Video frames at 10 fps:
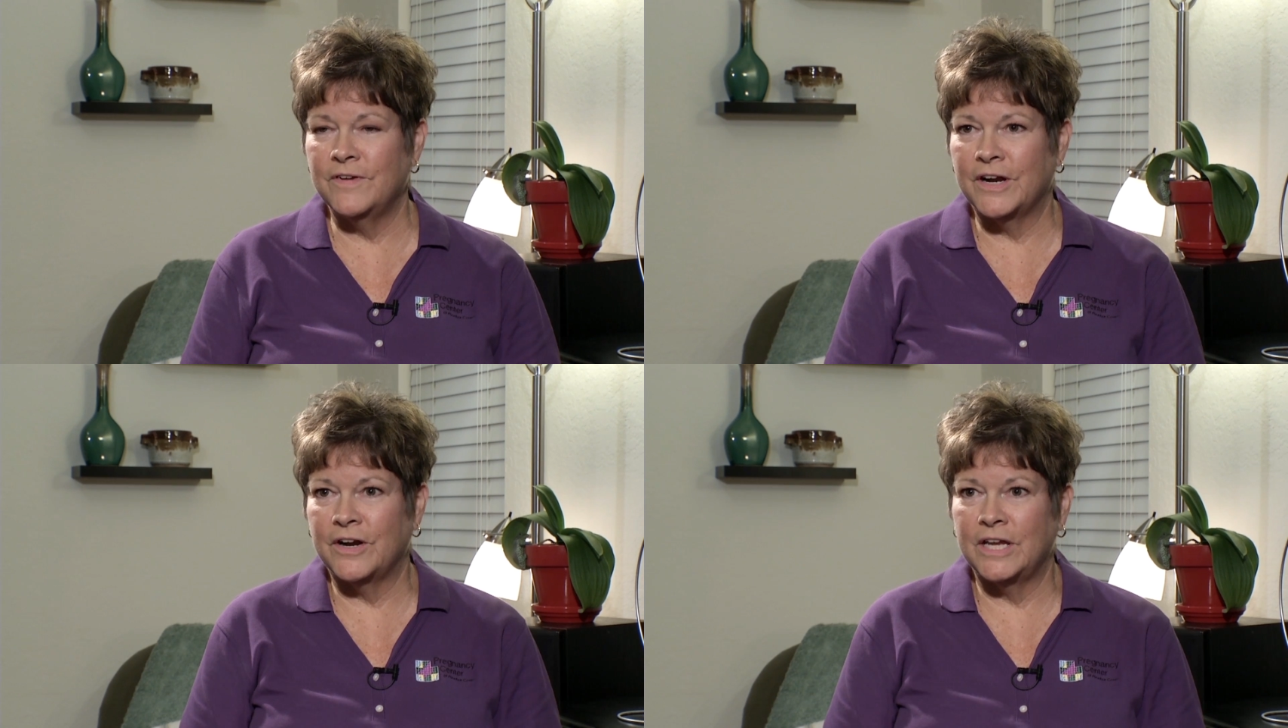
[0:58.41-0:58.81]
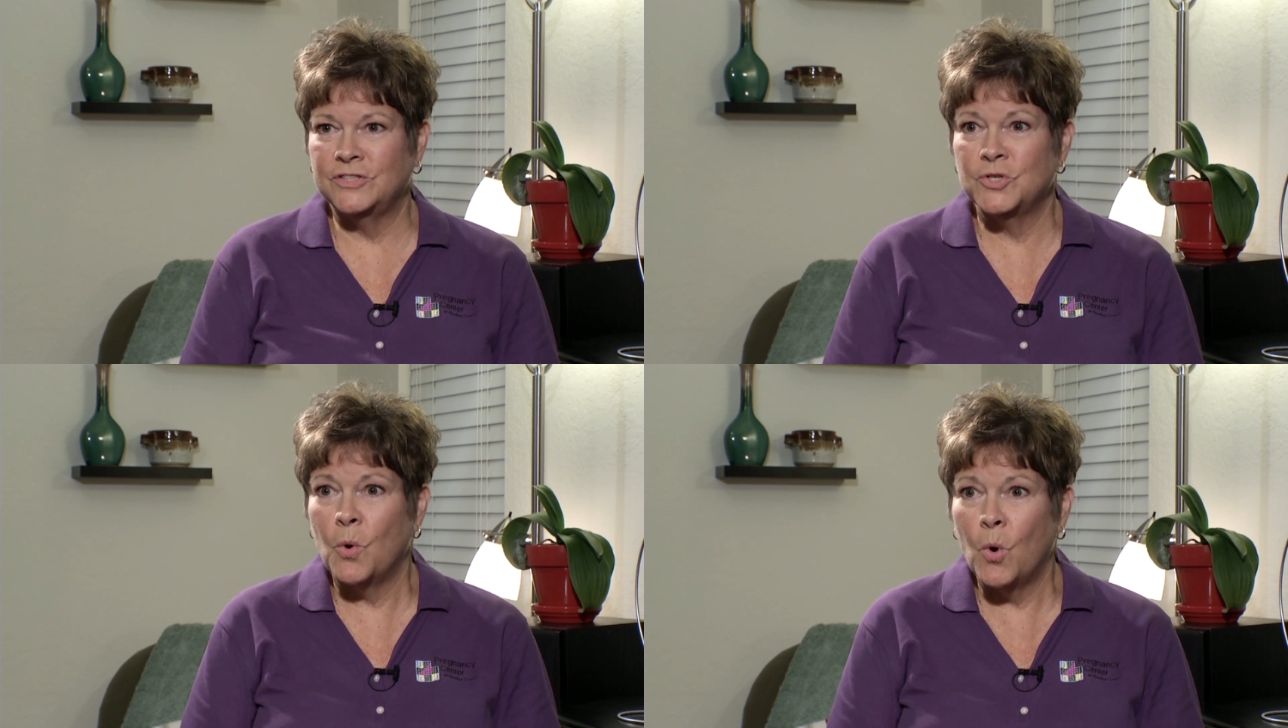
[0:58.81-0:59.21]
very
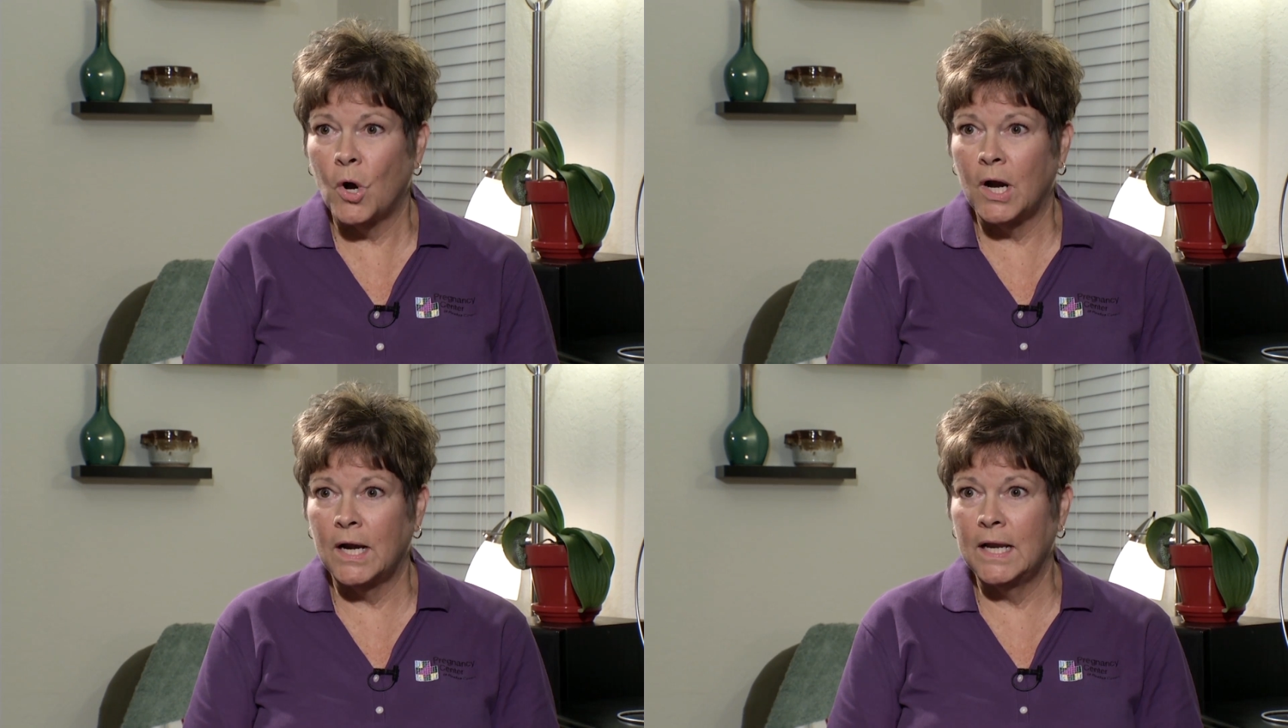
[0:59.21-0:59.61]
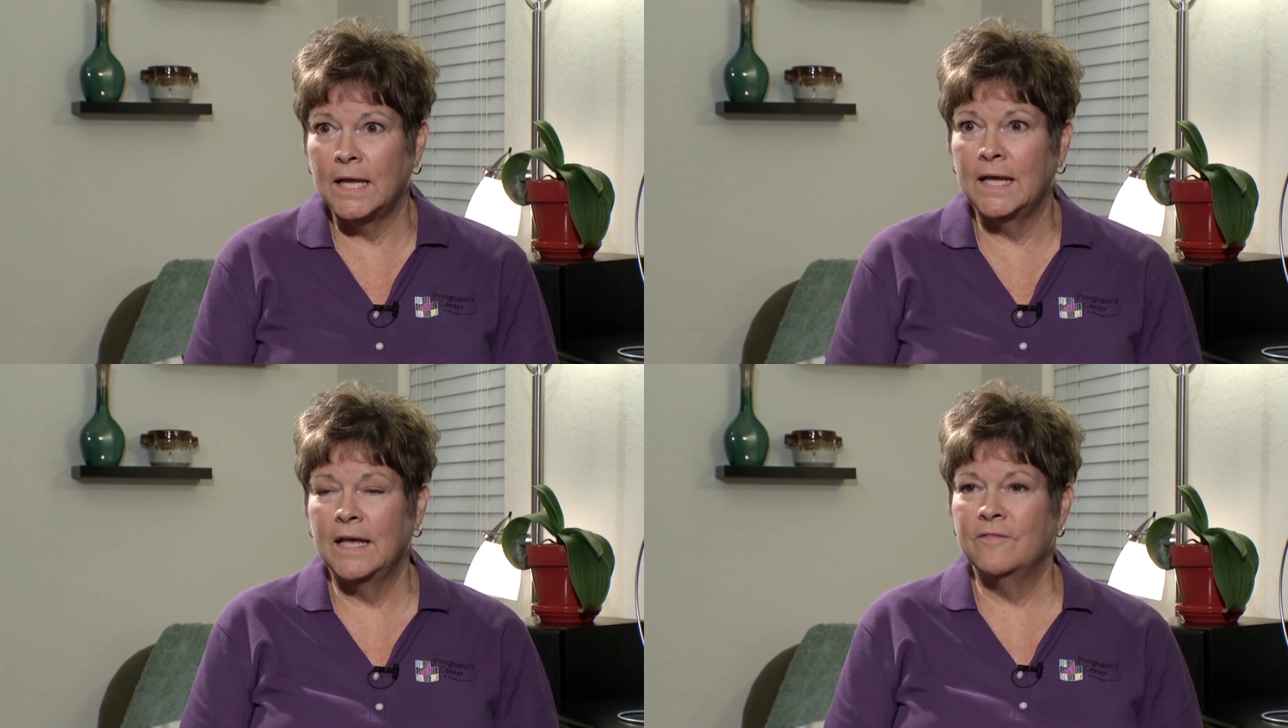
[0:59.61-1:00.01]

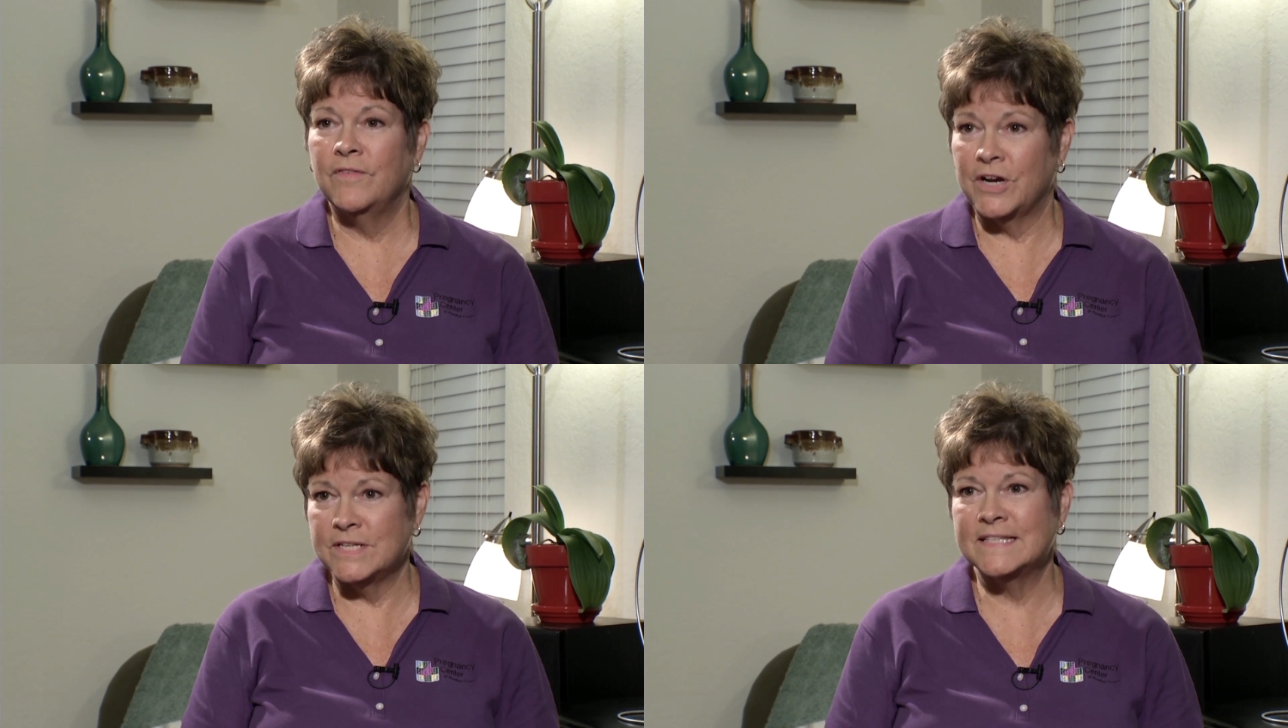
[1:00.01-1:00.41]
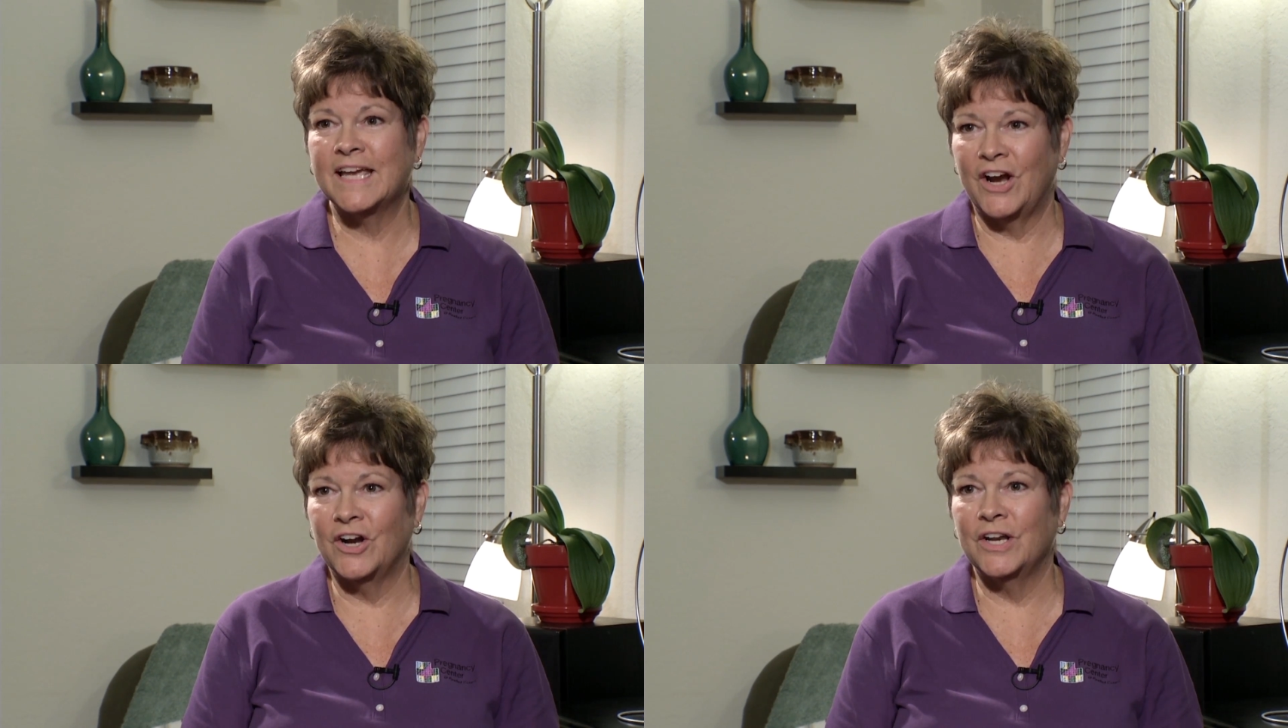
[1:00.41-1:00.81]
torn, very
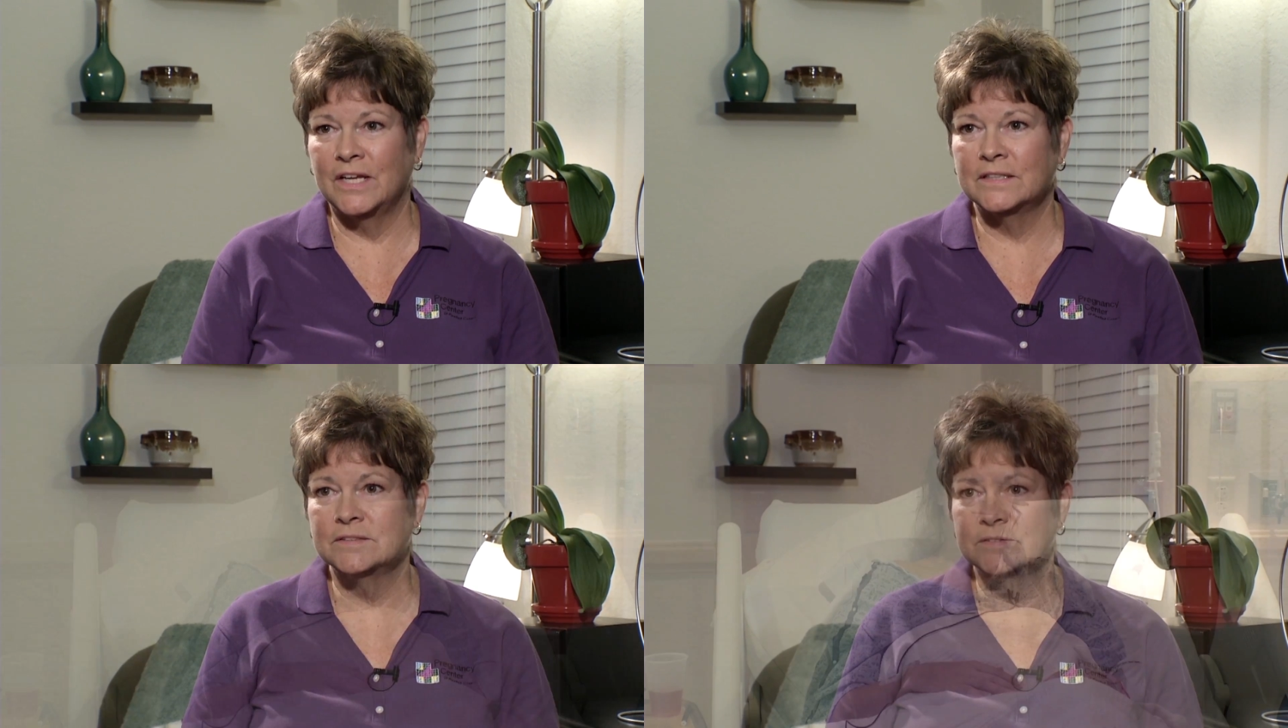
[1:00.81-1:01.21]
scared.